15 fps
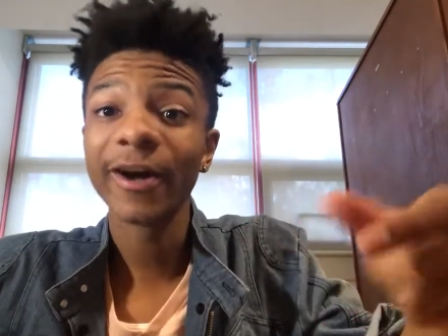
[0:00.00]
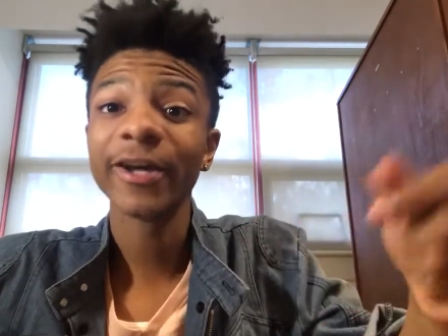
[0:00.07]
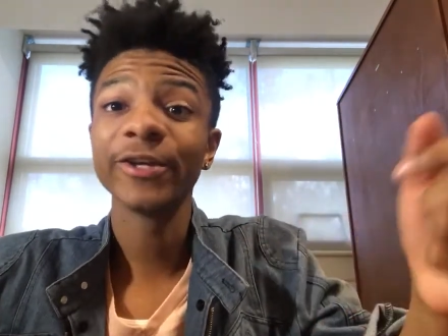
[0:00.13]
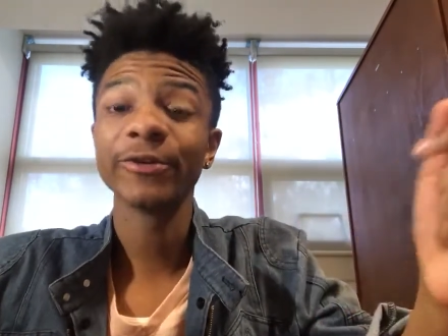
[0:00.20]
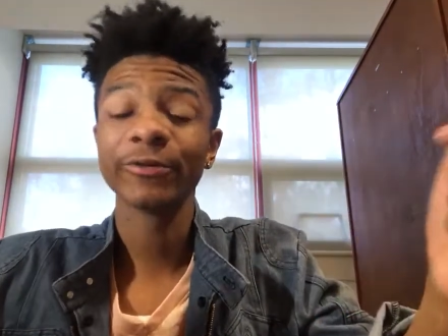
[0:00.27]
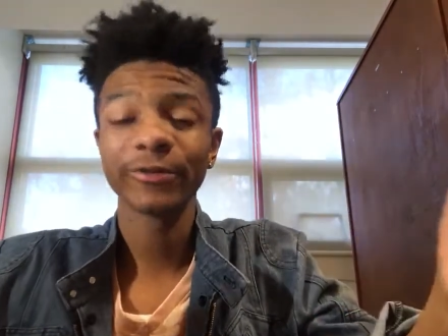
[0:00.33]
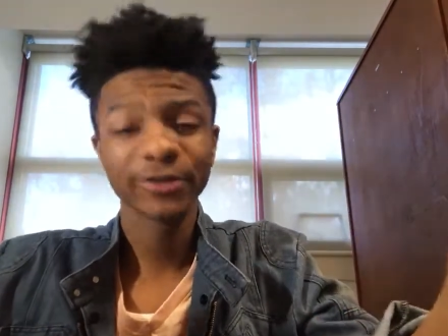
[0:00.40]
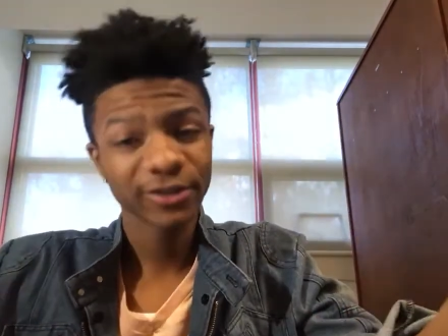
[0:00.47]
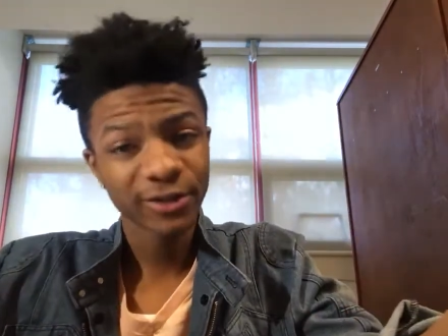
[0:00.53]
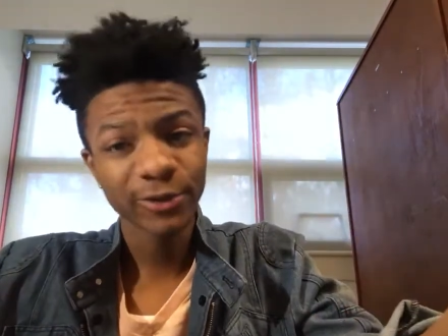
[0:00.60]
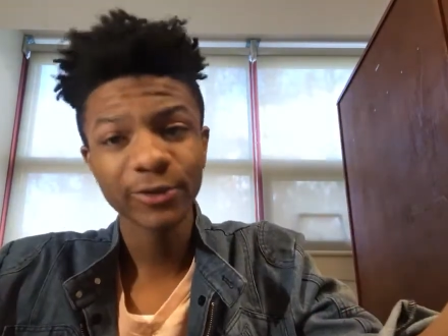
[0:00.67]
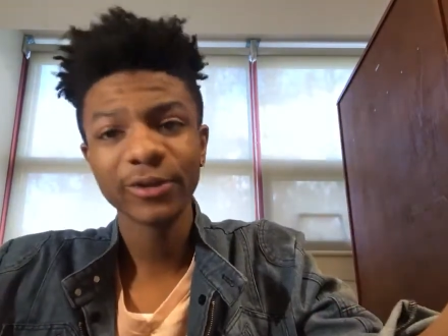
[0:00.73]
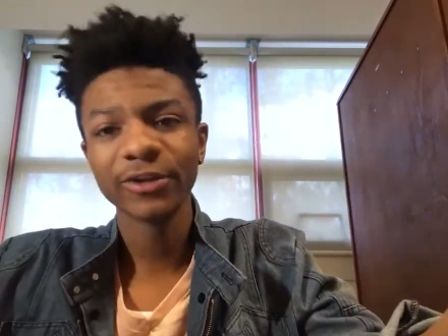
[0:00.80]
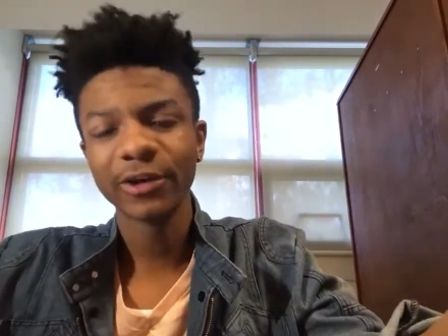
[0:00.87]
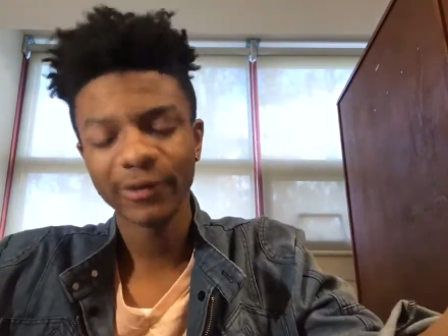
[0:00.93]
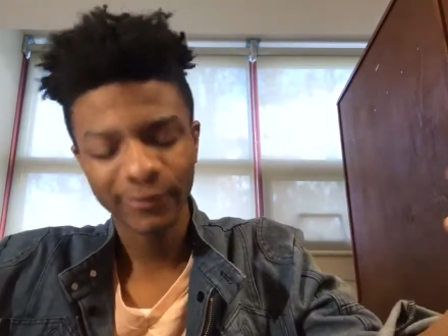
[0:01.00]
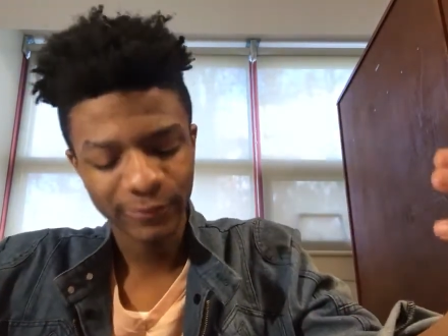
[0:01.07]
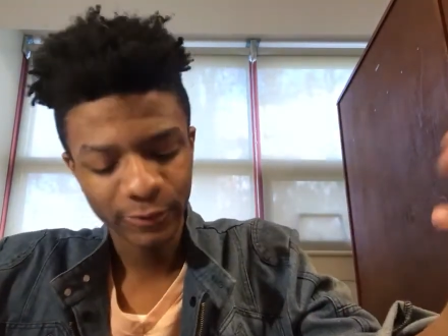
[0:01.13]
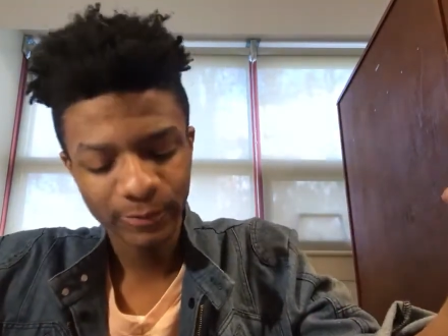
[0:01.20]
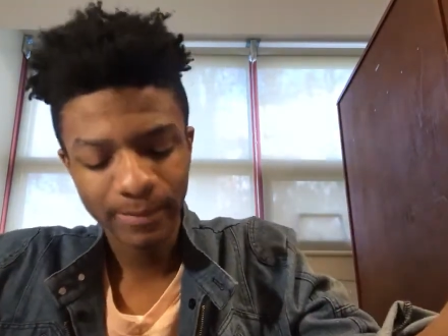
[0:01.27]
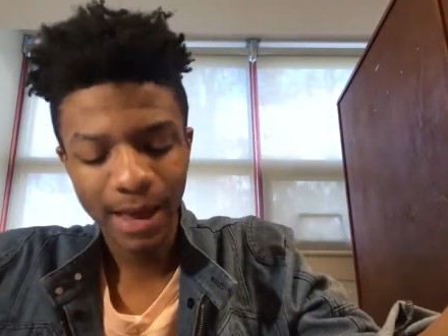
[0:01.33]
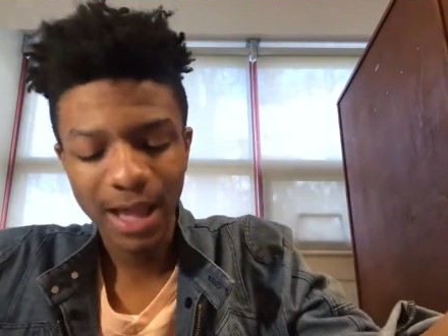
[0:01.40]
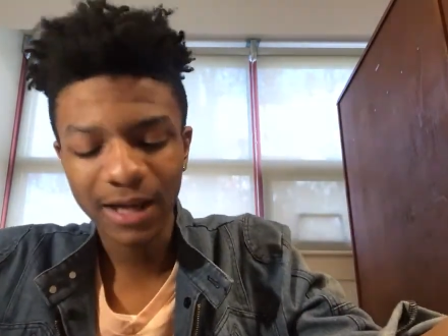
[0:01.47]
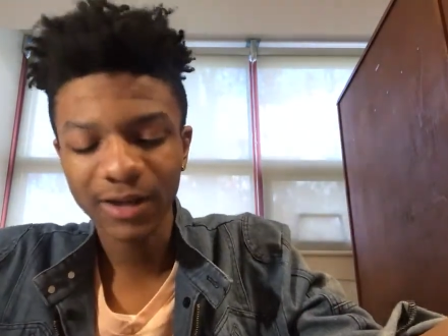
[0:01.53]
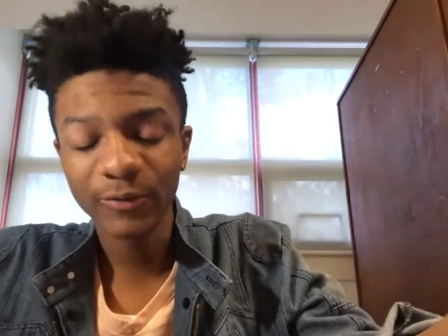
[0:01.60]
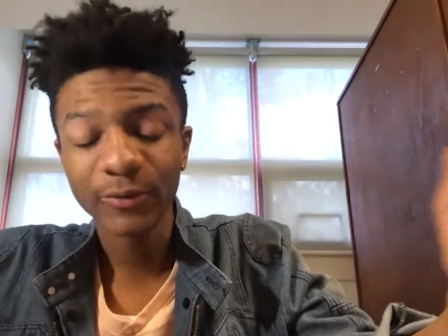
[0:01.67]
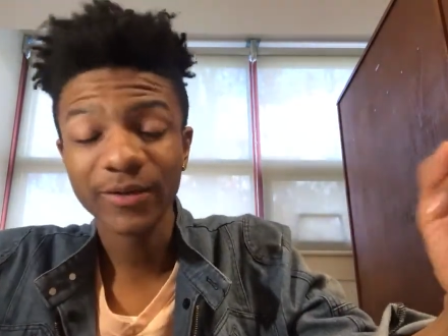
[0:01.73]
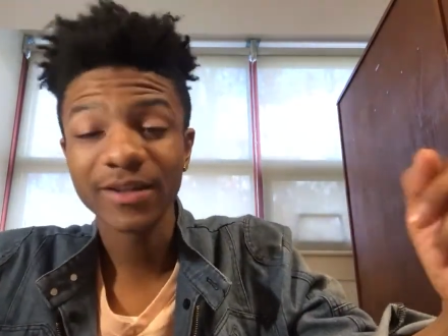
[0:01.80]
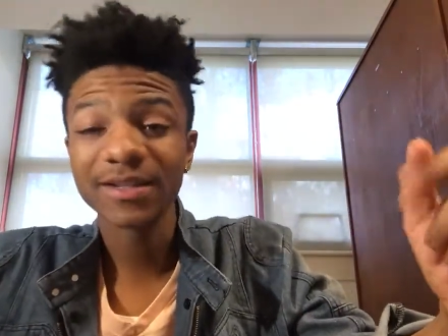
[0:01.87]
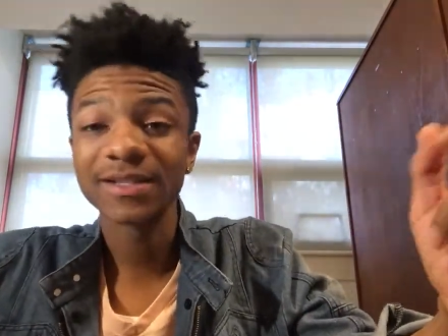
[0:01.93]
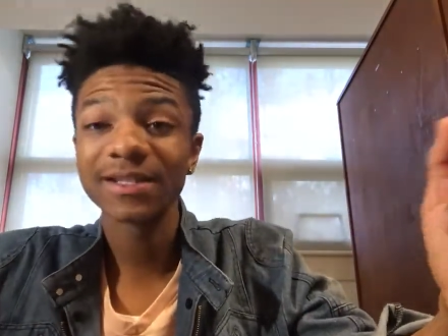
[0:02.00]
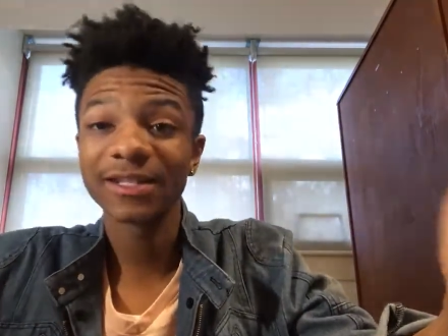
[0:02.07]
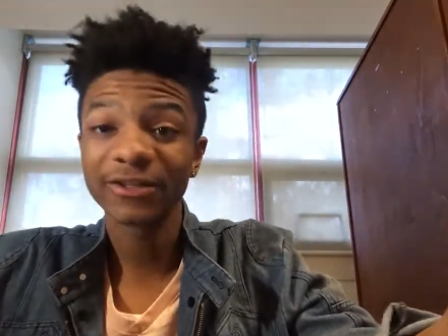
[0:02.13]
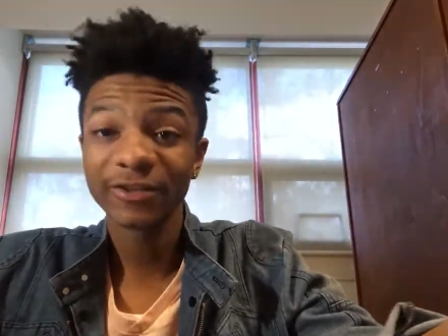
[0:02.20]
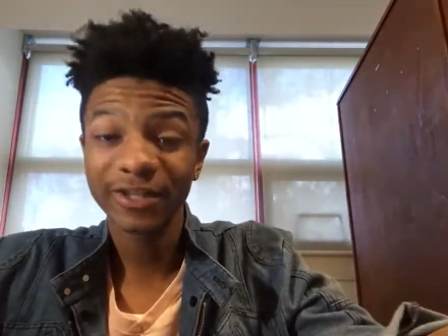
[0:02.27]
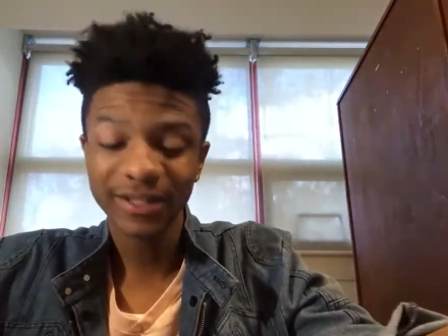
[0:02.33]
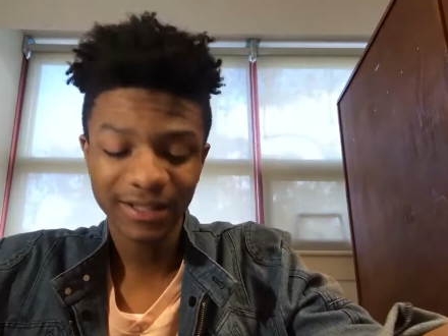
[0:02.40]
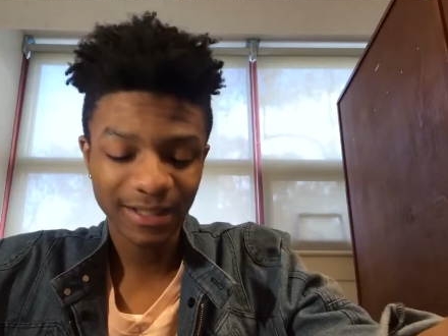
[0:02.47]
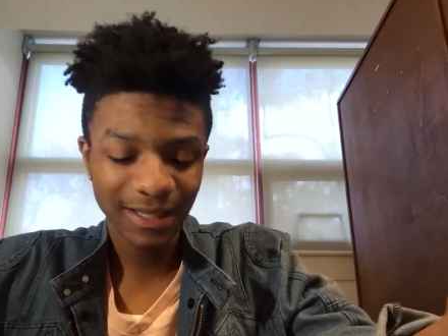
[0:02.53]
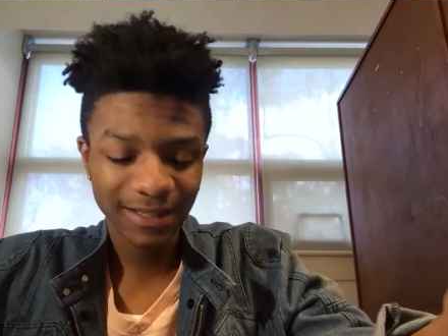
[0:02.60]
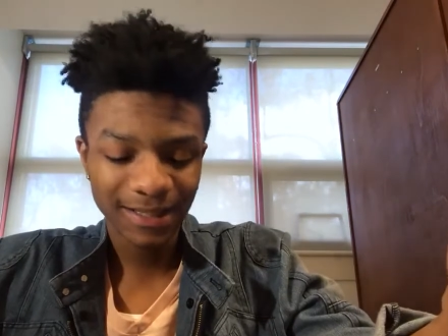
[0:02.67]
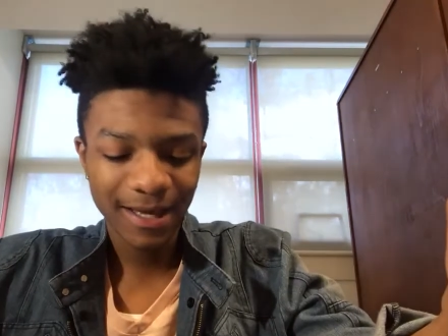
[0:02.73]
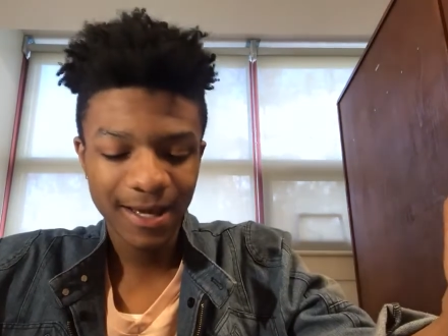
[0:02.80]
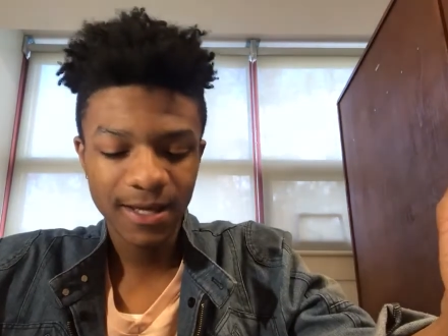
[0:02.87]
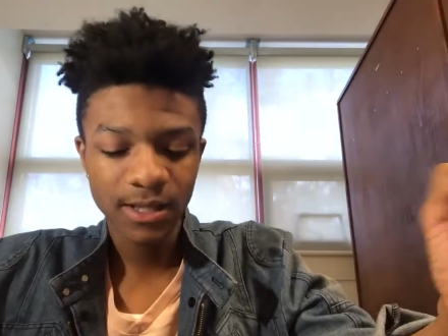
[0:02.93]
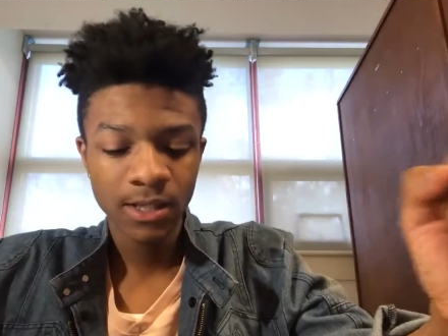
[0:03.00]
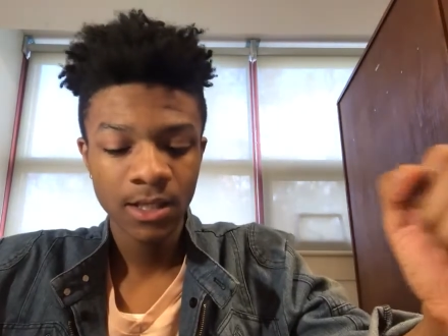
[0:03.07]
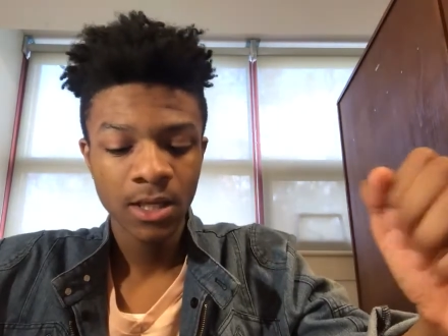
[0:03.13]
and if you're battling with a sin or anything like that,